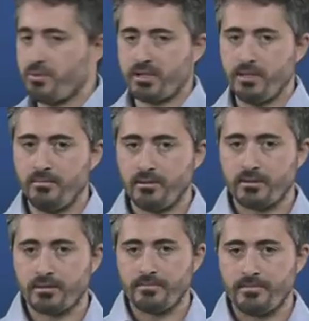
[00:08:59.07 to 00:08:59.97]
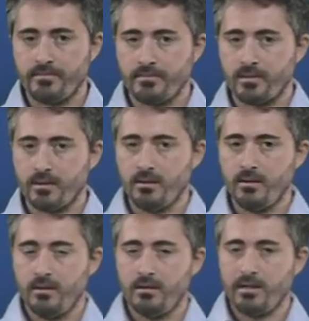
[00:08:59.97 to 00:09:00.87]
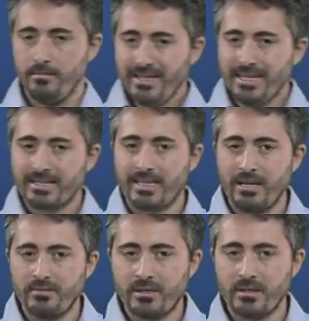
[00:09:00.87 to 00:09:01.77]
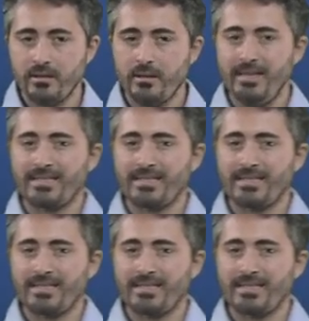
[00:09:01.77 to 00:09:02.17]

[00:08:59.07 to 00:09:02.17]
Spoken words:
symbols. The middle sound is